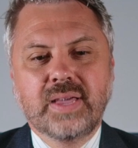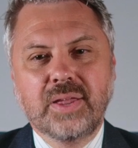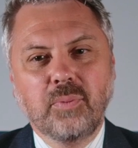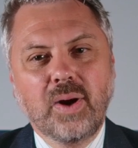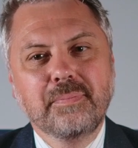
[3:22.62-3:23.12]

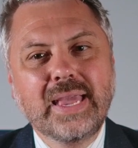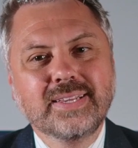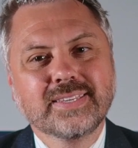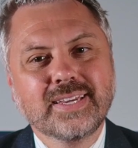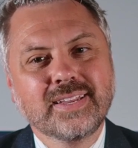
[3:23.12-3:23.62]
And what
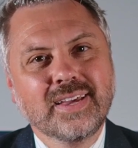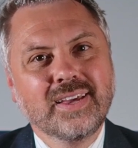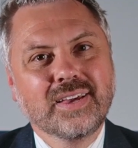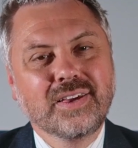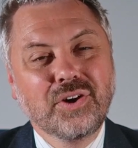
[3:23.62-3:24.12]
makes it
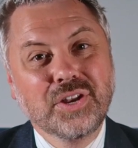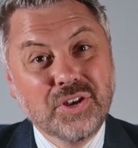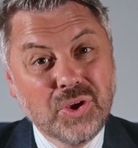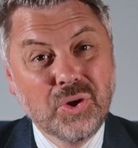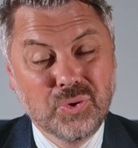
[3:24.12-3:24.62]
good
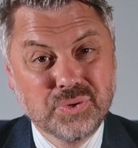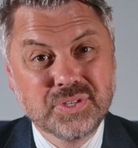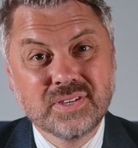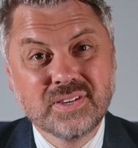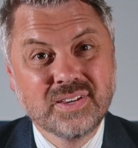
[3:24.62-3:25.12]

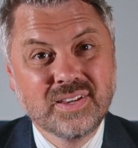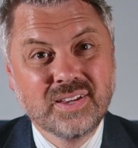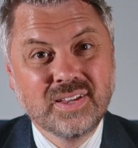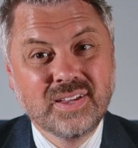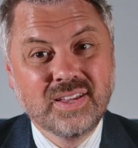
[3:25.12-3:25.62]
news
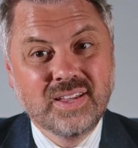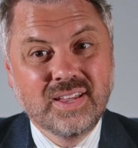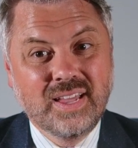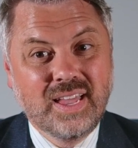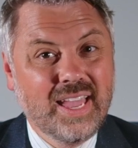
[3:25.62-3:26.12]

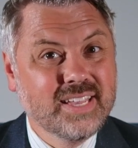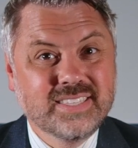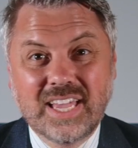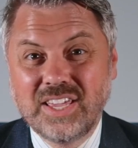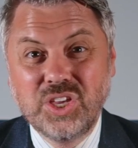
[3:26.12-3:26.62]
is
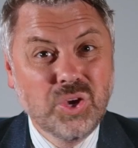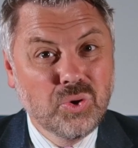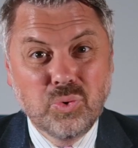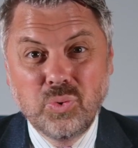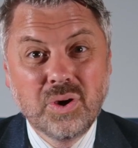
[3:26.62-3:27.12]
that
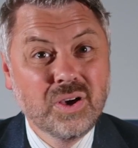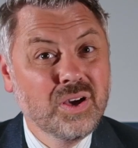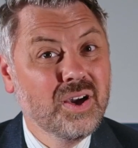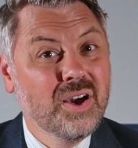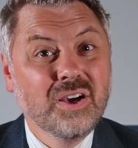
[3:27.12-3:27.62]
you
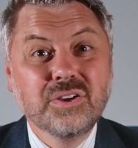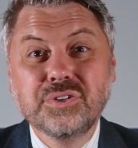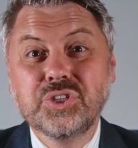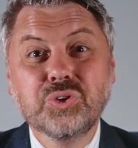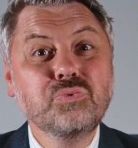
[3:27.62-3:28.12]

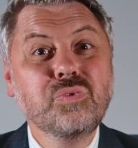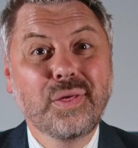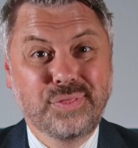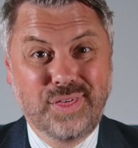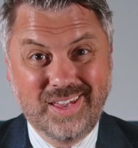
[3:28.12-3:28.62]
do
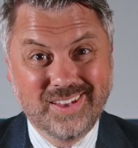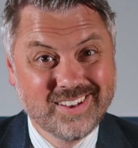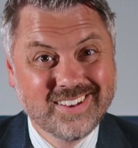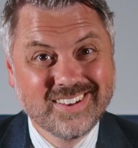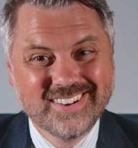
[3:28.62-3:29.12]
nothing
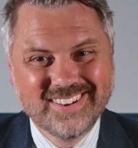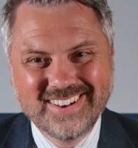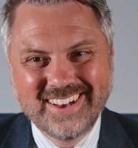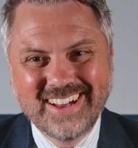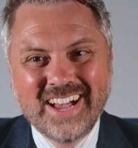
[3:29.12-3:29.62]

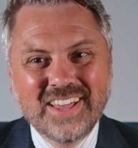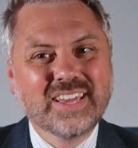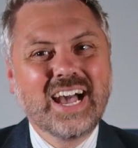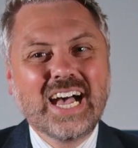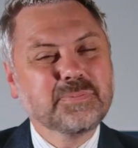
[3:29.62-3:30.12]
the
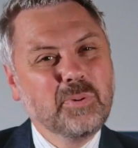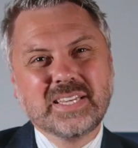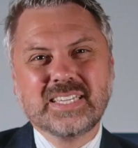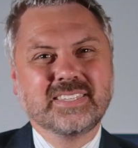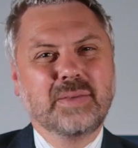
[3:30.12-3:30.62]
gospel
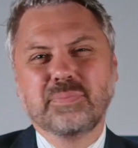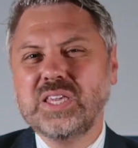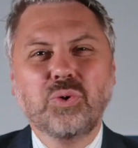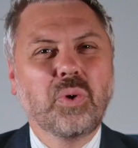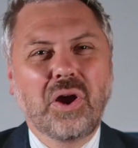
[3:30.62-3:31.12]
isn't something
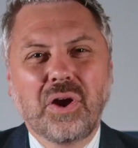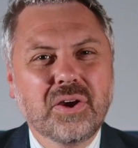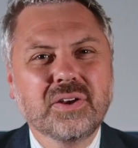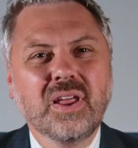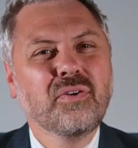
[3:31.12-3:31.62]
you
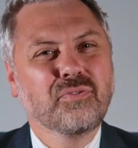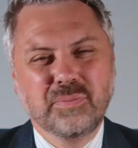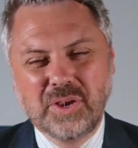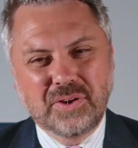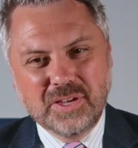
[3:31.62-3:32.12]
earn
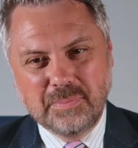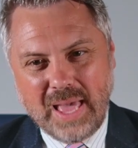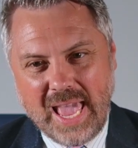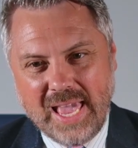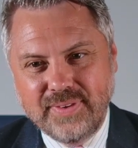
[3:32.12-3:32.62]
from your good
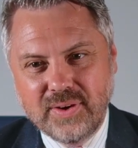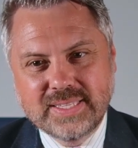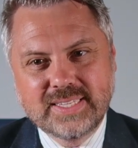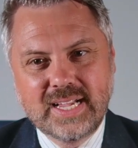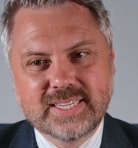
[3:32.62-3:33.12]
behavior.
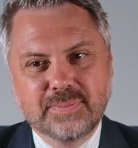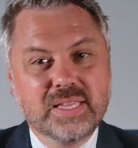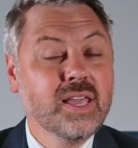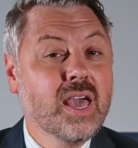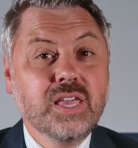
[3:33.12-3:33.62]
It's not
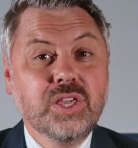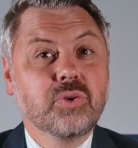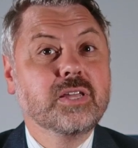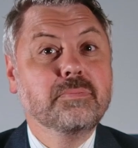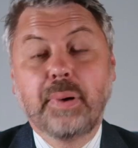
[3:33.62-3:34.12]
something you
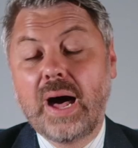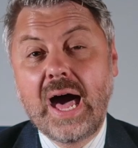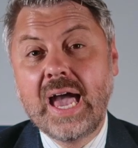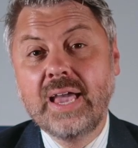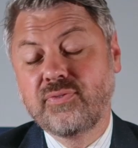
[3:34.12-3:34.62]
can
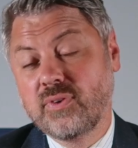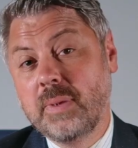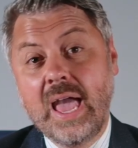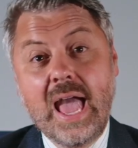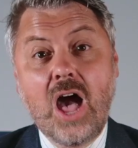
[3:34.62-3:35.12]
buy from
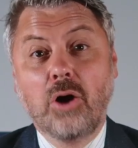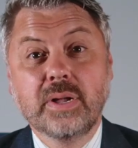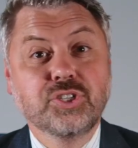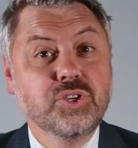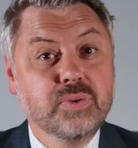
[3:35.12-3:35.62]
how
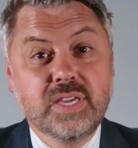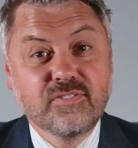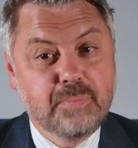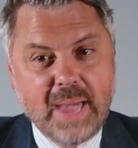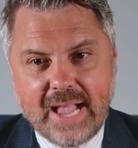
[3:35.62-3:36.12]
much you
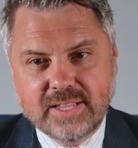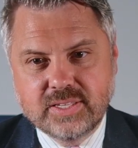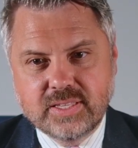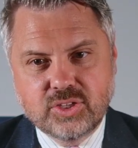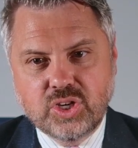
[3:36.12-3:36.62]
give back to
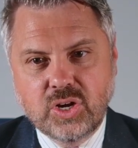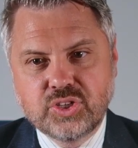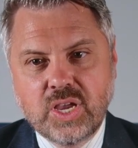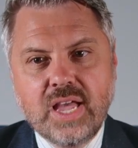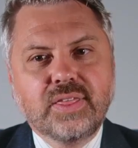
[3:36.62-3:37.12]
the
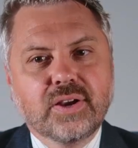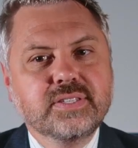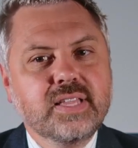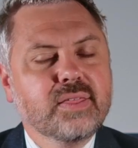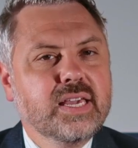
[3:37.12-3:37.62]
church. There's
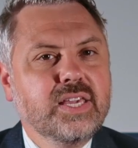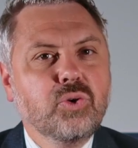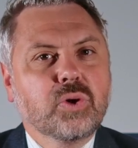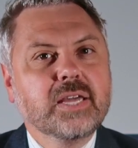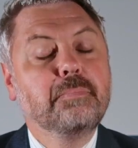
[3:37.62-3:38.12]
nothing
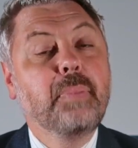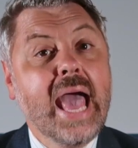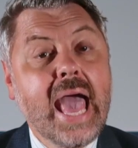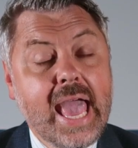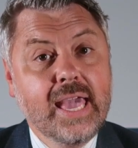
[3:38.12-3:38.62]
you can
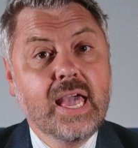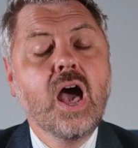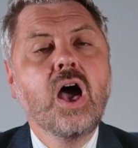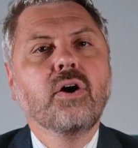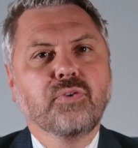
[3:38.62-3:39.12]
pay
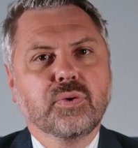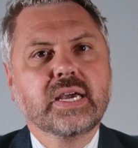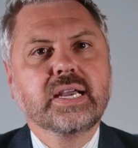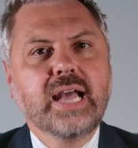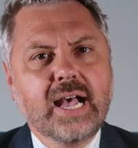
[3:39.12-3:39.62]
for
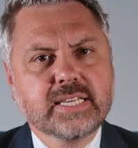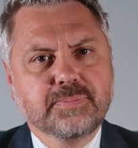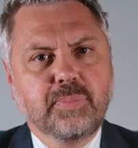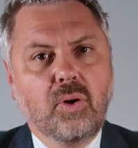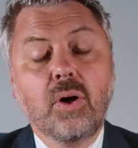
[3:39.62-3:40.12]
the
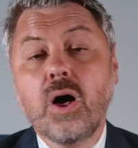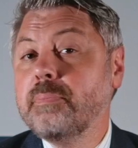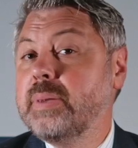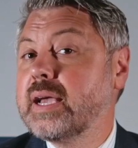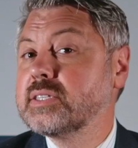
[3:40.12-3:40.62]
gospel
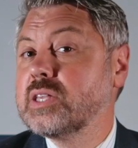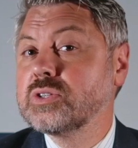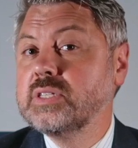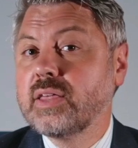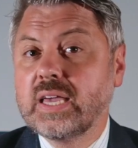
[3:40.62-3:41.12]
because
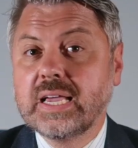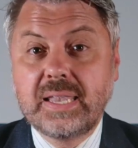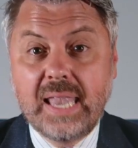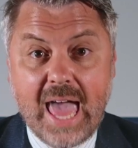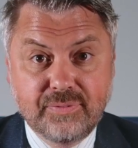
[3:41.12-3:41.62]
there's nothing
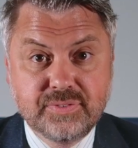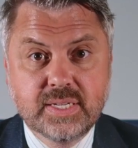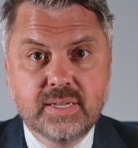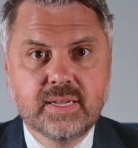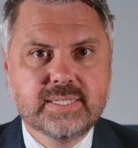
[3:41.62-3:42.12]

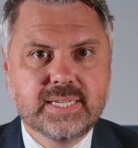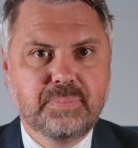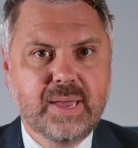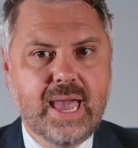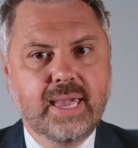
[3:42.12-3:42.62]
left to
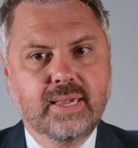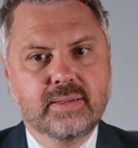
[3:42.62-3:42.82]
pay.